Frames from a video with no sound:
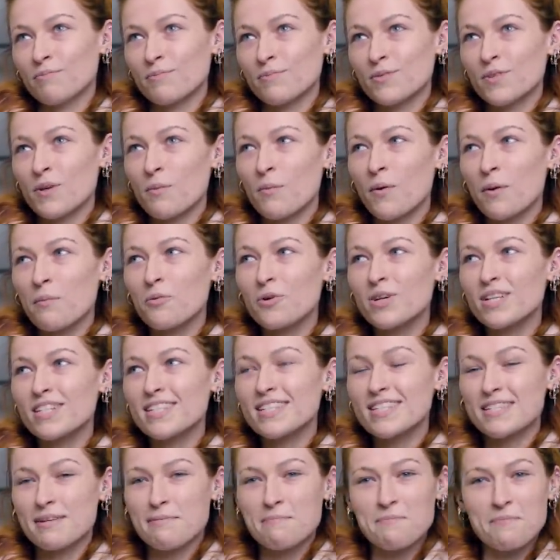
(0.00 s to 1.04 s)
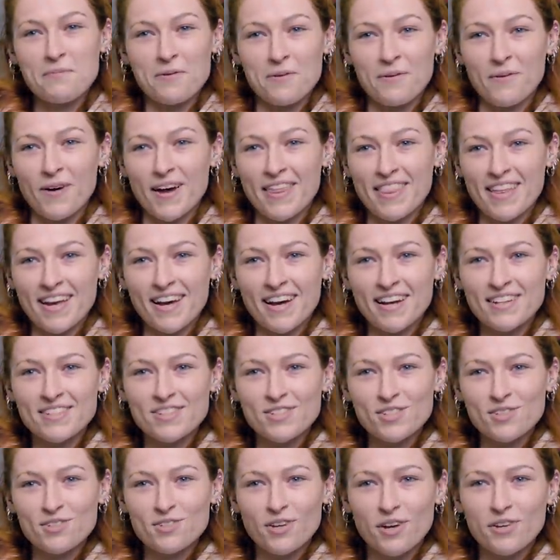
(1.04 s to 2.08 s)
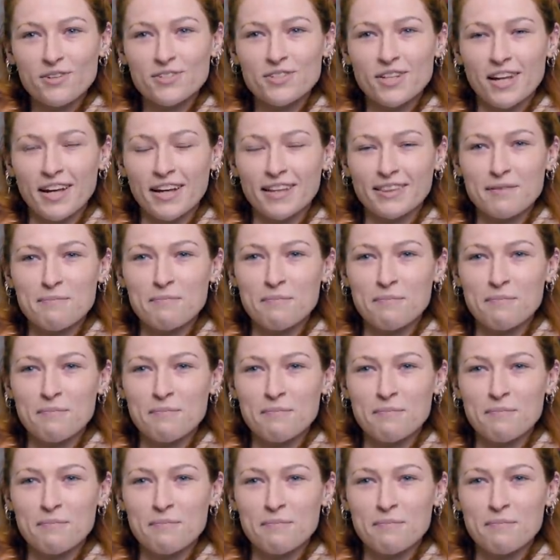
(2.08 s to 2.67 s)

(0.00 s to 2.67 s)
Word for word: somewhere pretty simple. I think I'd just go to like the